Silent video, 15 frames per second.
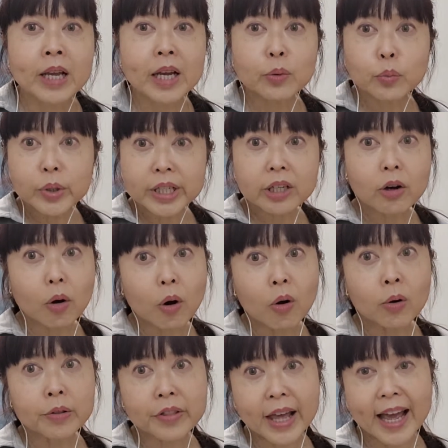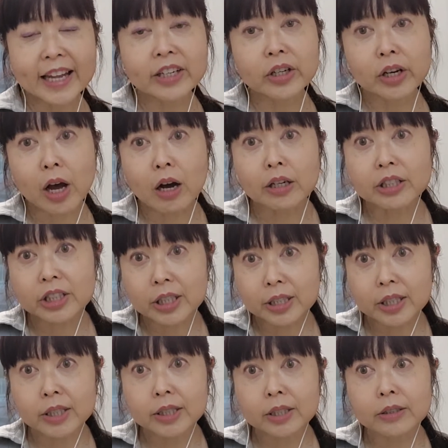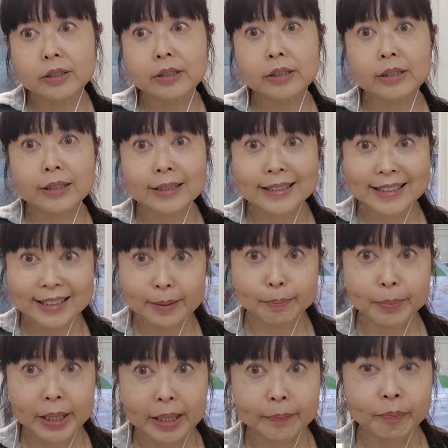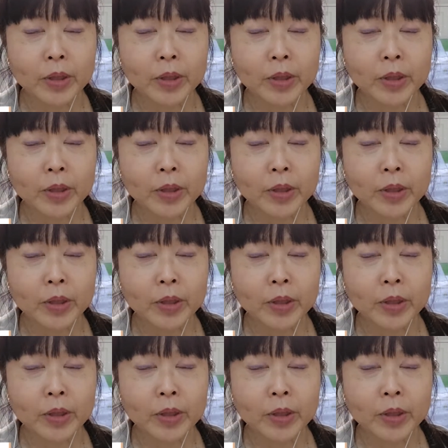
And we call that nocturnal dipping.